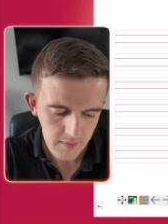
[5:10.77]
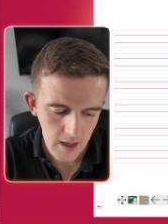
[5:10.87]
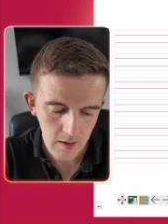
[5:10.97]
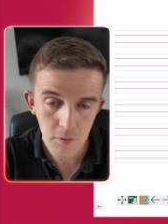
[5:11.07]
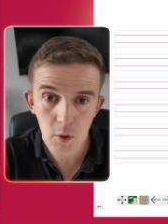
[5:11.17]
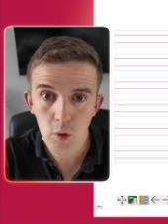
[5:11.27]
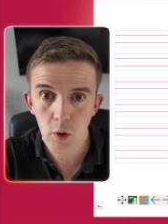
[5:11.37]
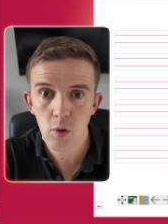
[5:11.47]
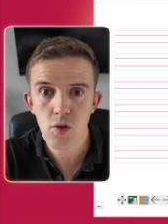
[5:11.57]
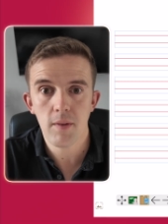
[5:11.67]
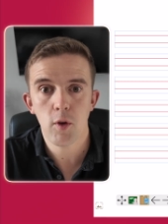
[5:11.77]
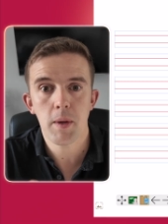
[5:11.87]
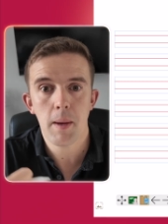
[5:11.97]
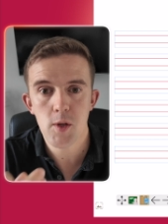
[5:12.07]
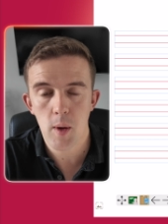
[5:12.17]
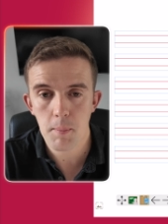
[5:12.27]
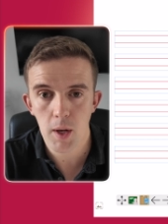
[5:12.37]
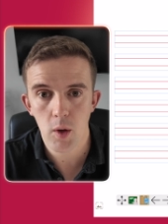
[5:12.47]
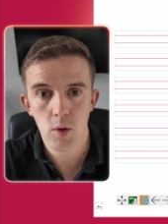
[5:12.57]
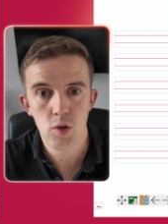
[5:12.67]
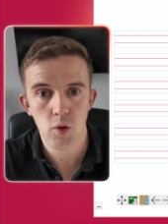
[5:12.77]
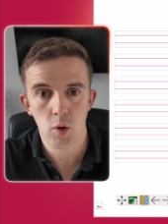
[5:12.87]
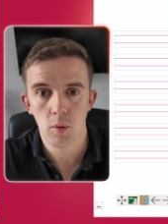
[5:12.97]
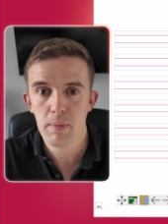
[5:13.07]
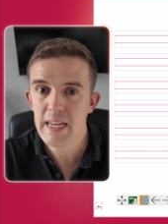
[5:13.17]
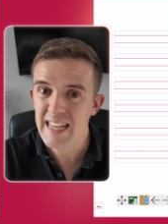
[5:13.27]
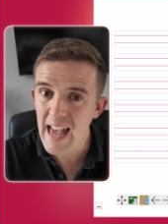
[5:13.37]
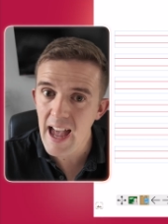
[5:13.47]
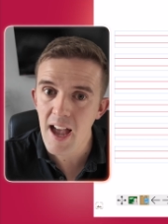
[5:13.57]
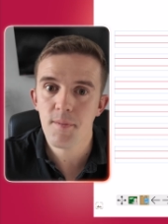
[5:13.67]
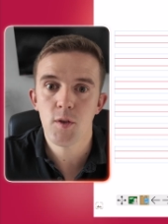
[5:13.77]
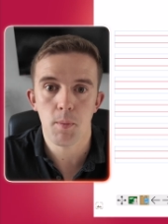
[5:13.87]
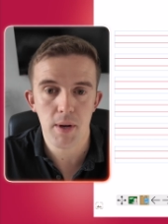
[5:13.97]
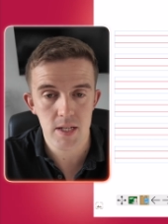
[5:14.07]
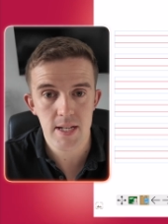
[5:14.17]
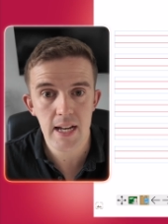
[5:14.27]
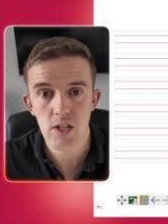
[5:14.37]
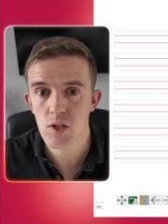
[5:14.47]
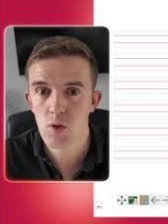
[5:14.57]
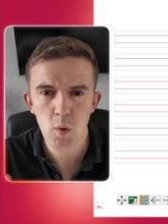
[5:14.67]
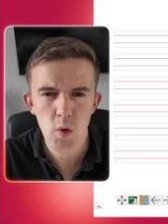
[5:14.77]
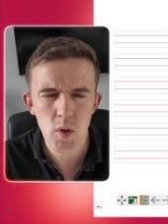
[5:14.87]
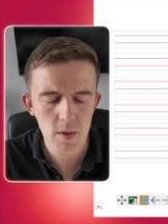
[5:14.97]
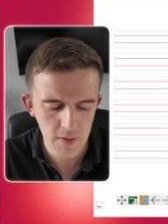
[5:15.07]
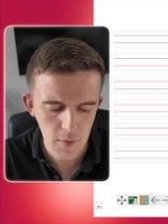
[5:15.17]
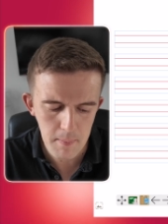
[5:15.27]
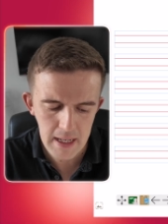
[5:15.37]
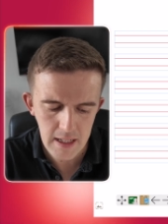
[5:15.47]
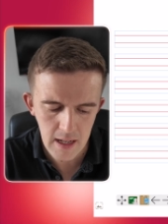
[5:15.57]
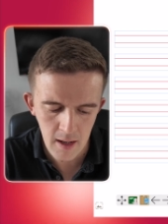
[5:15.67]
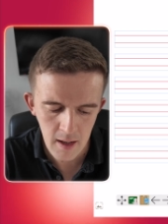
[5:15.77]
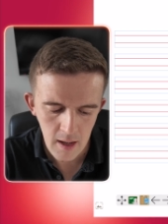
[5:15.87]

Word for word: And through your Google Drive, you'll be able to upload your PDFs, your presentations, all sorts of different media.